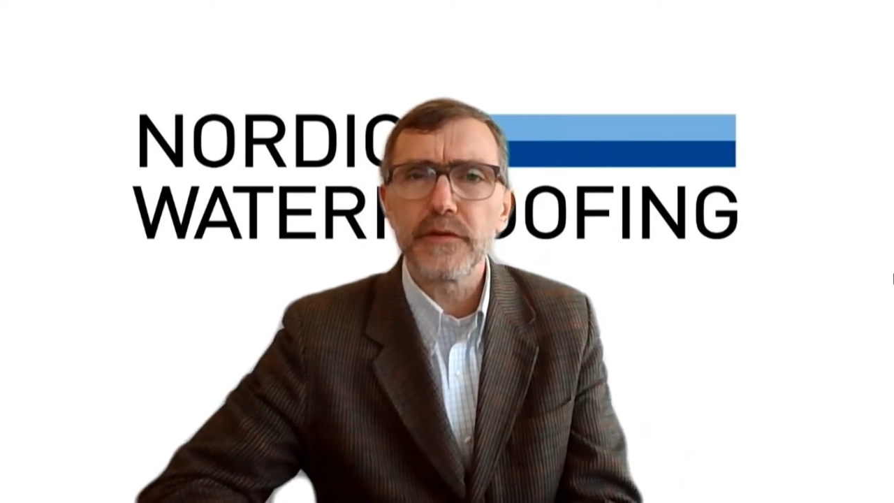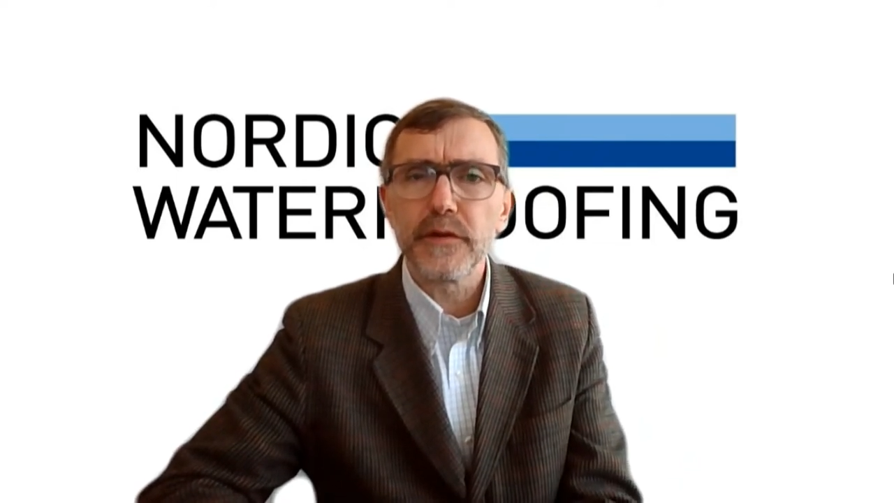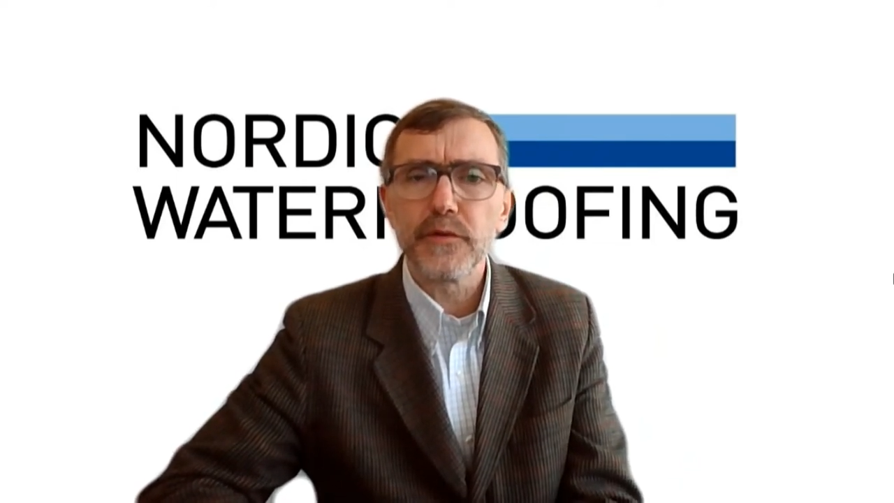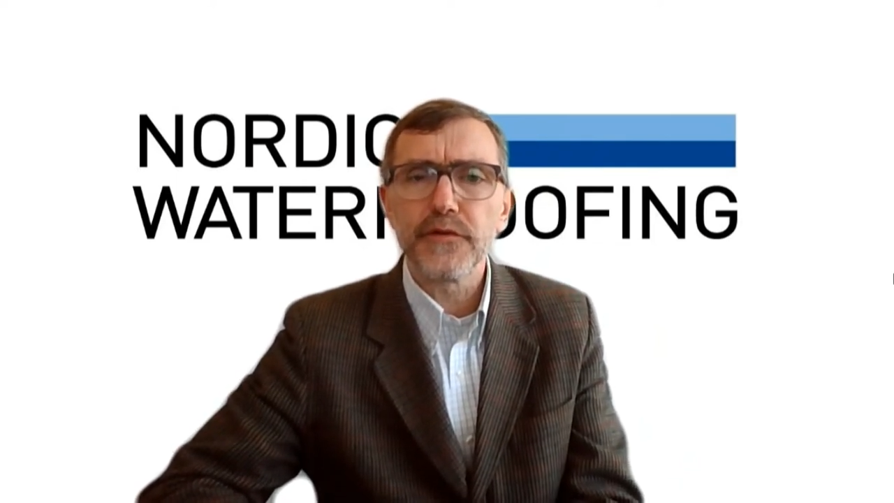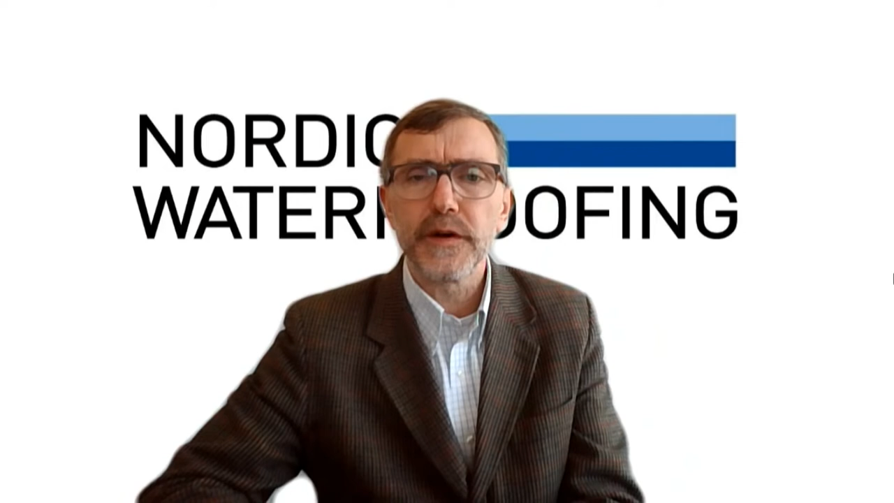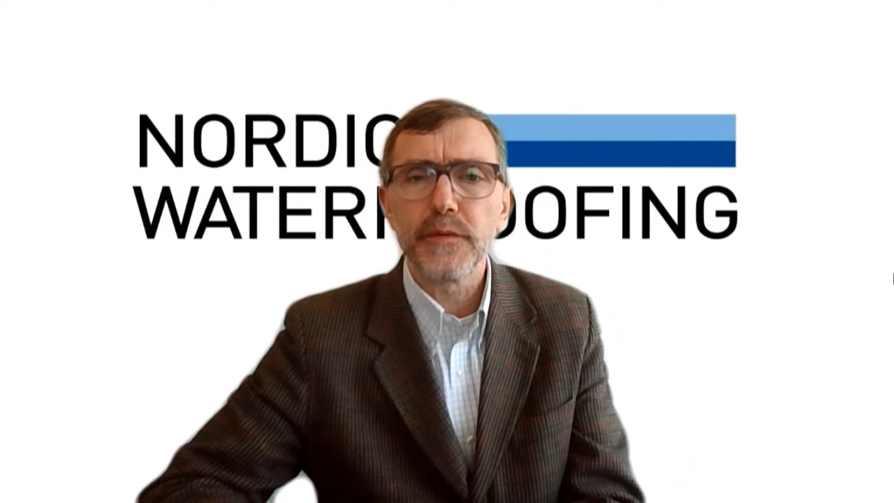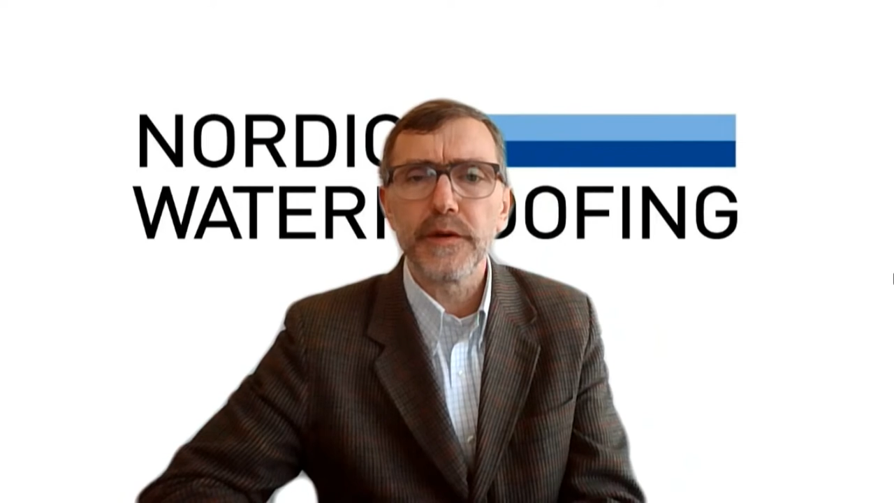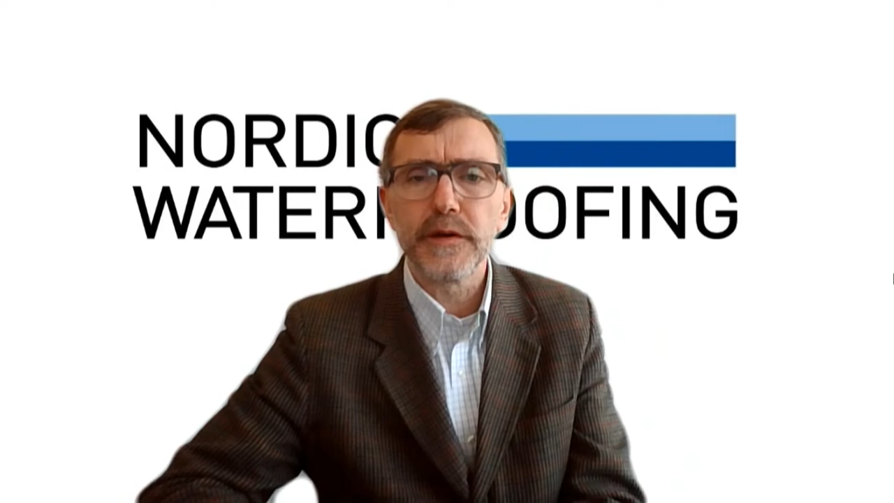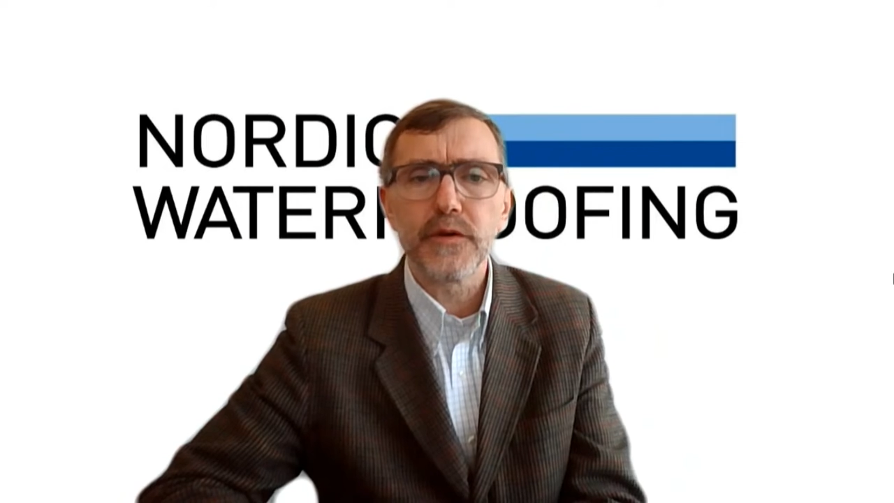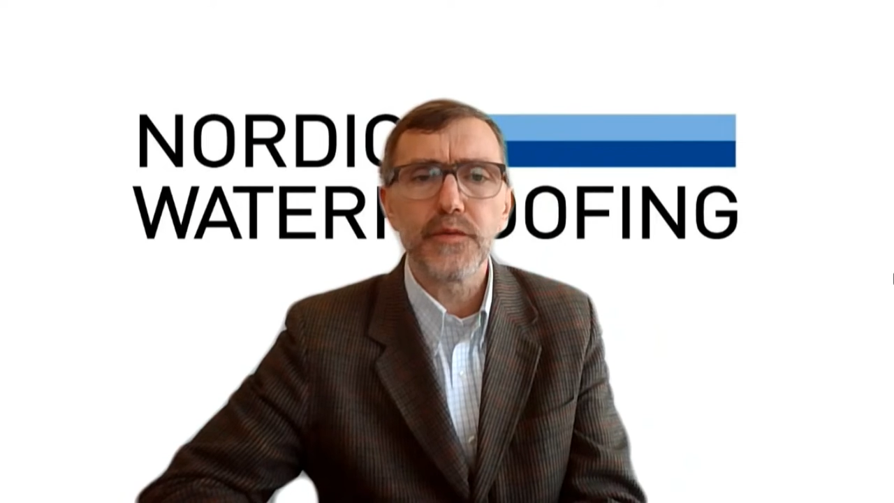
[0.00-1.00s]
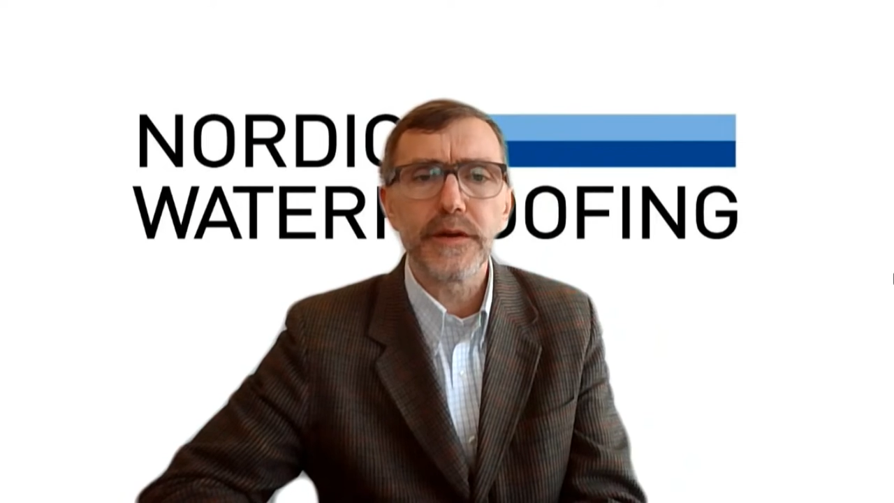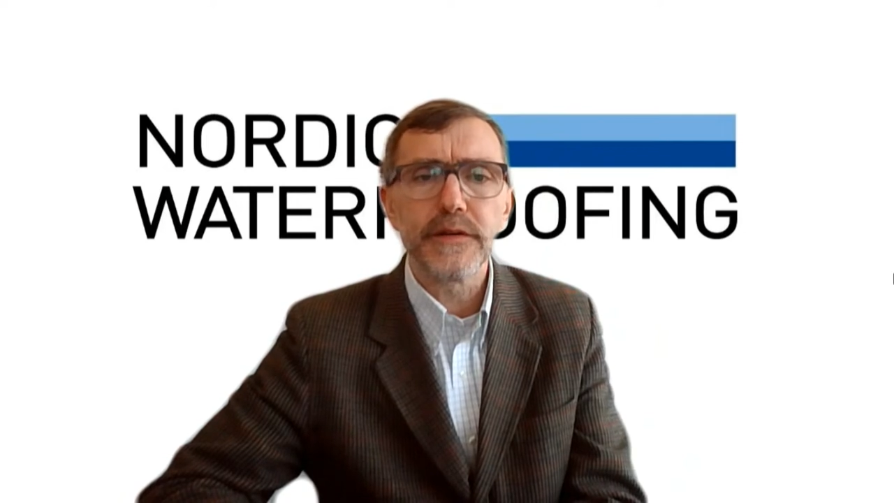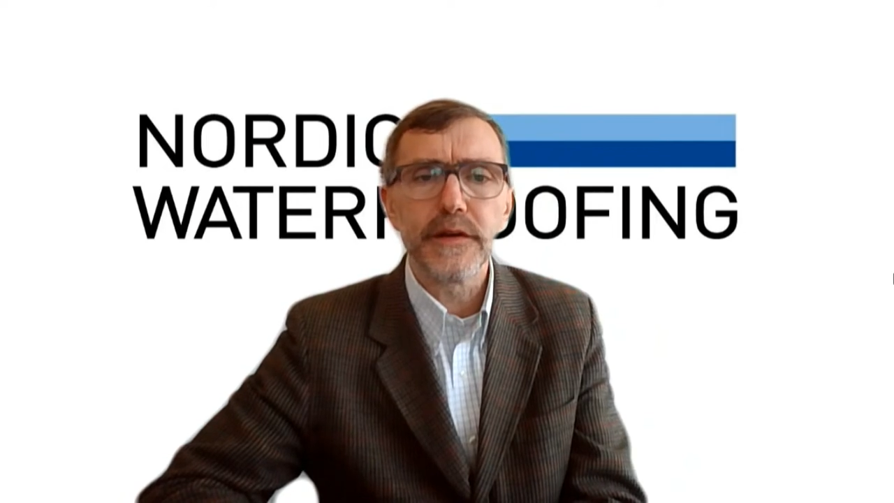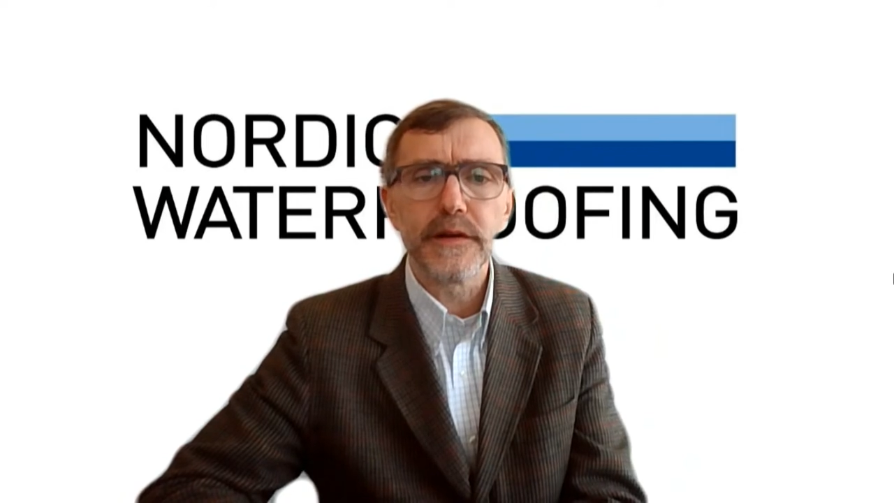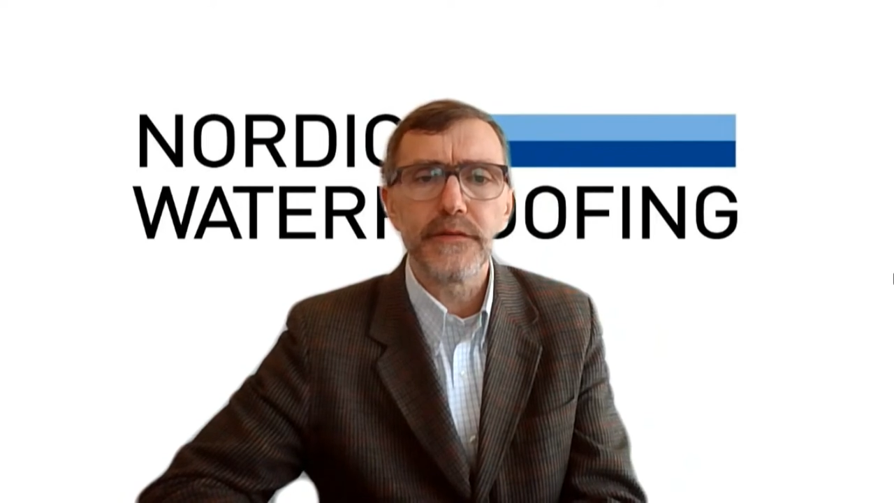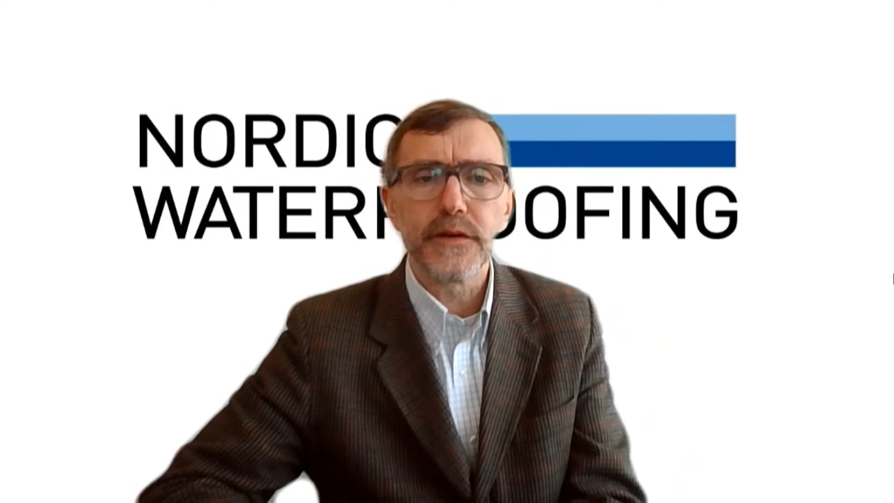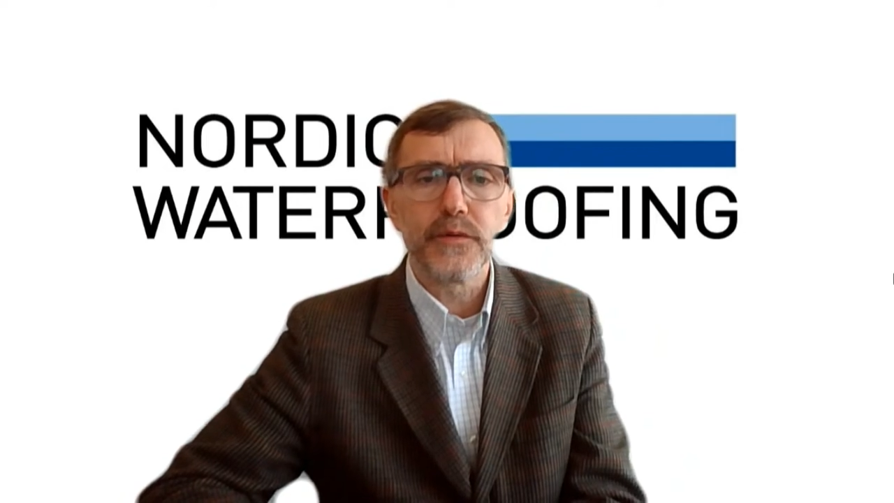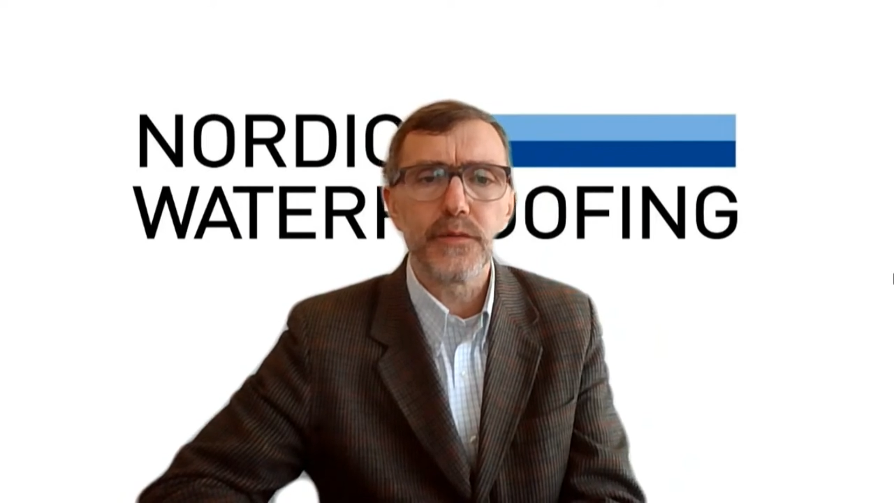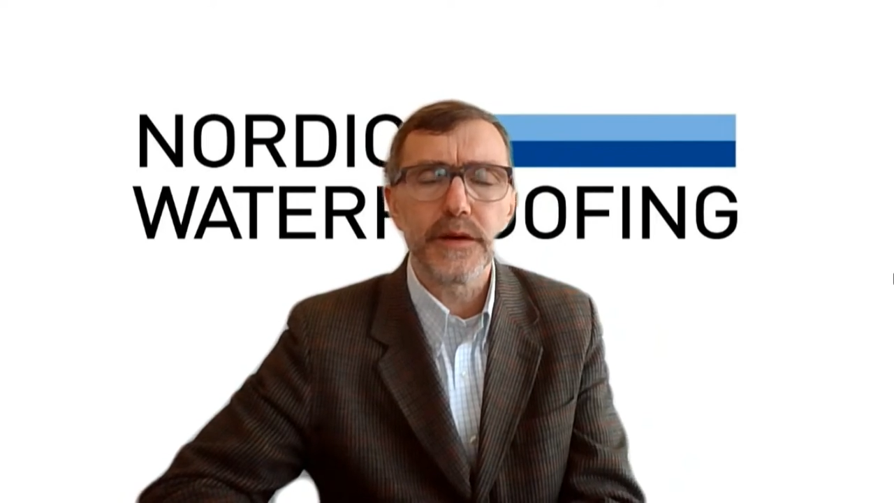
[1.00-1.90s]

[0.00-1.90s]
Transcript: that was founded in 2011